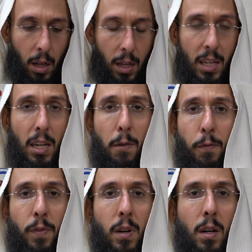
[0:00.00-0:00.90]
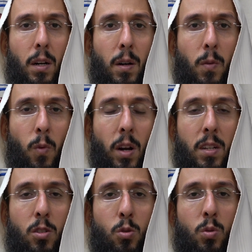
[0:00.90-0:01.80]
if one
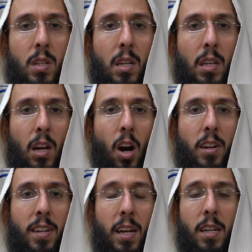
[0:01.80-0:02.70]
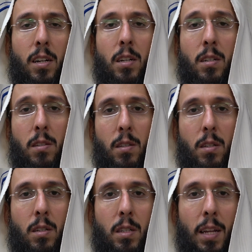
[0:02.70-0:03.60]
is using the containers,
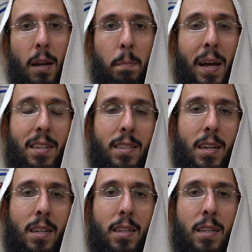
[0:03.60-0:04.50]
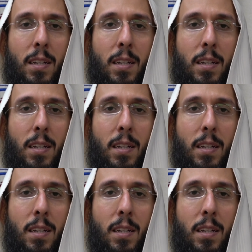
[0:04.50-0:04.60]
that makes it